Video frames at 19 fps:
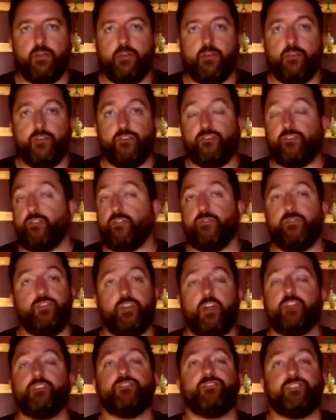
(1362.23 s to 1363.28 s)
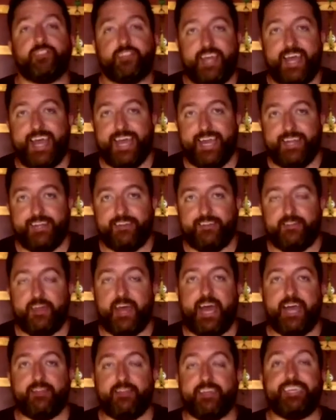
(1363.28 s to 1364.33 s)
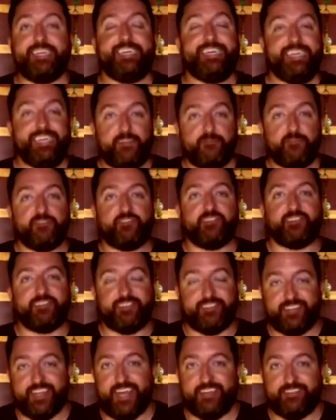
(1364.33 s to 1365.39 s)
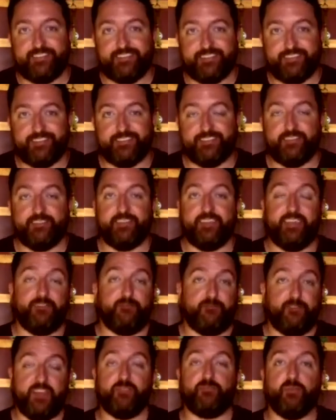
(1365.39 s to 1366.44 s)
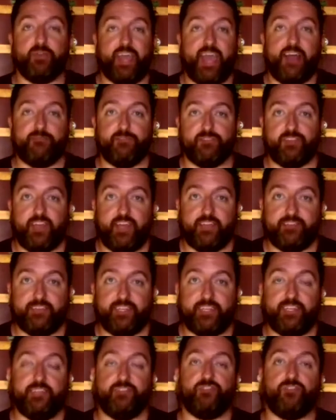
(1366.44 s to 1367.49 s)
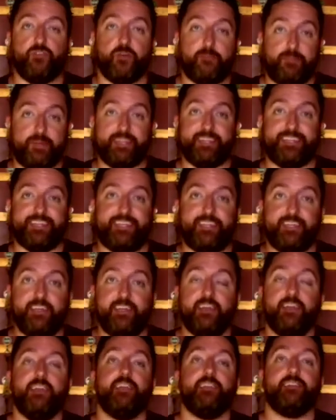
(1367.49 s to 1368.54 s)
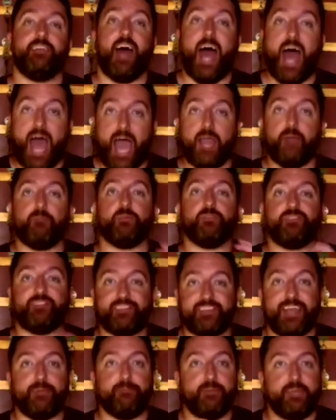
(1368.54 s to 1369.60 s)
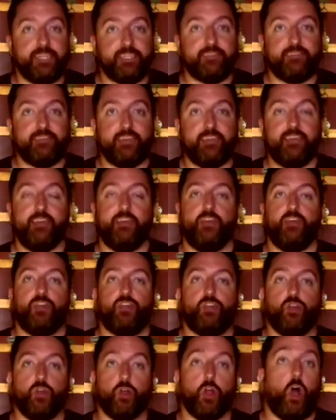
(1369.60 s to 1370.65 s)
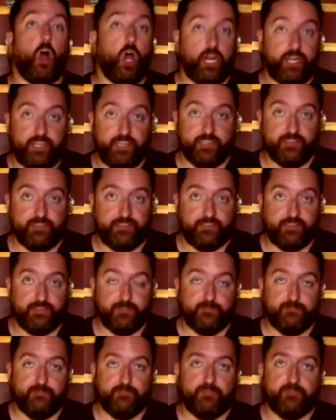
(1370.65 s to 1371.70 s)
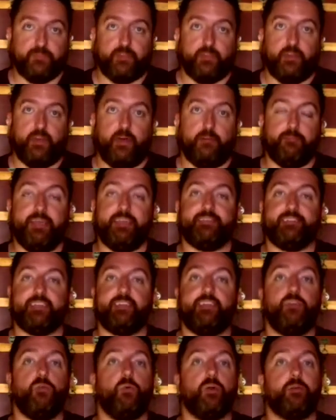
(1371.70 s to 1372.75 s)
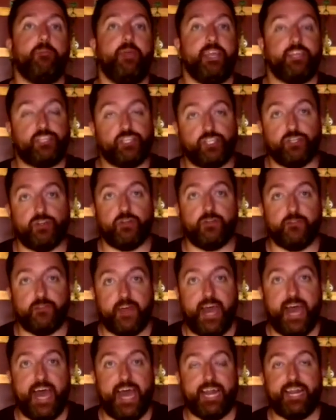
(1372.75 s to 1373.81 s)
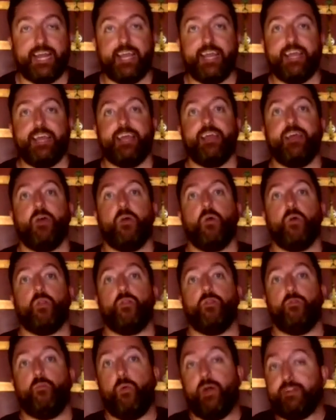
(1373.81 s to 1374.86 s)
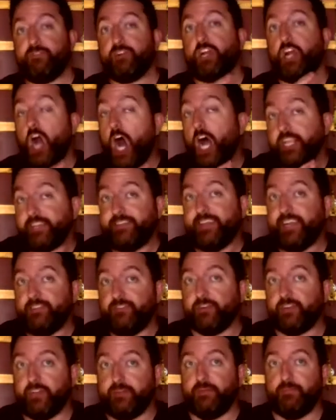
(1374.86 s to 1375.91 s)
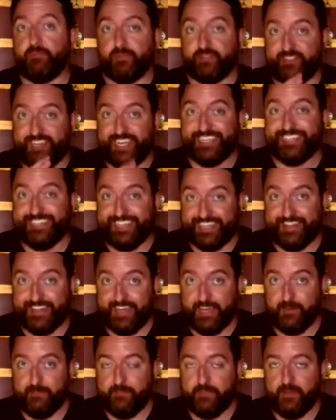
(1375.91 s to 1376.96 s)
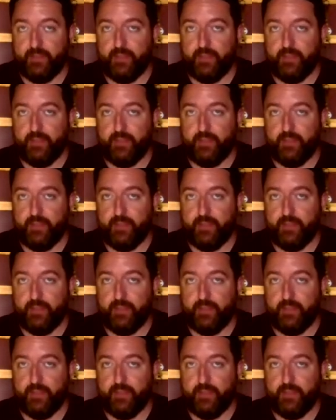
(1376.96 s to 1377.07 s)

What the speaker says: So you'll understand that the key for success in Facebook advertising is your ability to hyper segment your audience. Basically, you want to make sure that whatever content you're going to be presenting them,